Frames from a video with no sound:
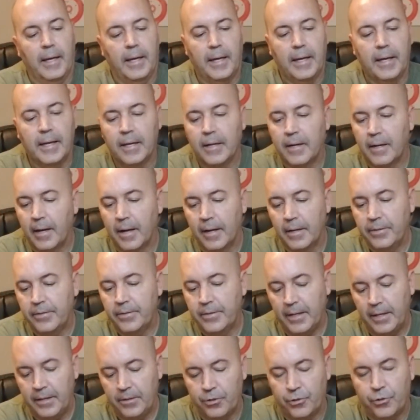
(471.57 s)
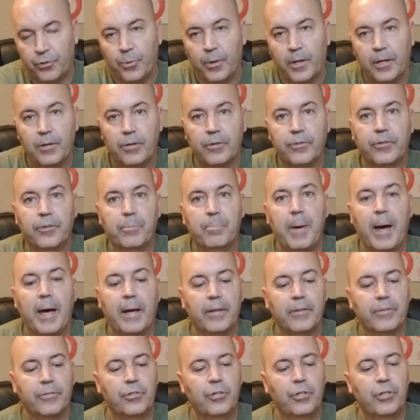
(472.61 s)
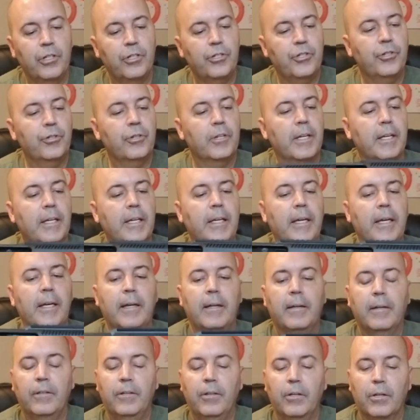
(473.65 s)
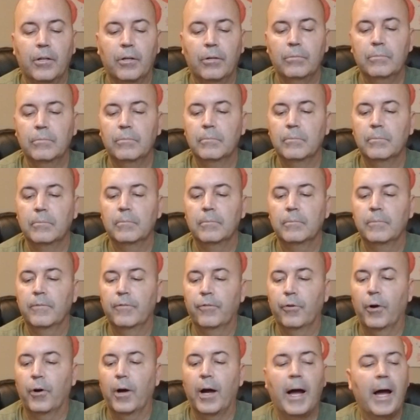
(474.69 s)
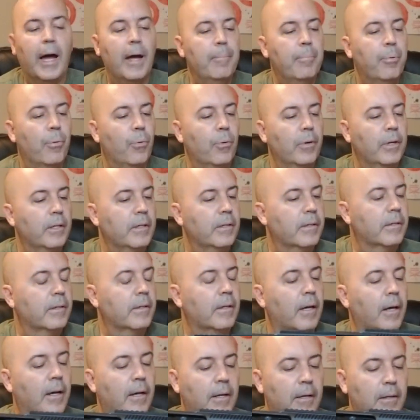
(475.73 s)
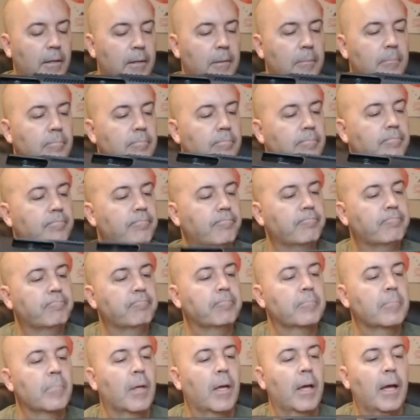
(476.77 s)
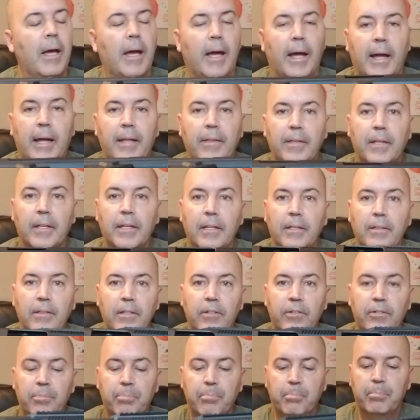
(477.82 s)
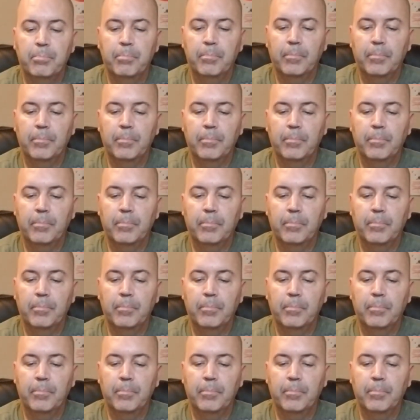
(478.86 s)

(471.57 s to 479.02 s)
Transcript: And I'd say the trigger's about as good as you can get, you know, for a high point. And then in this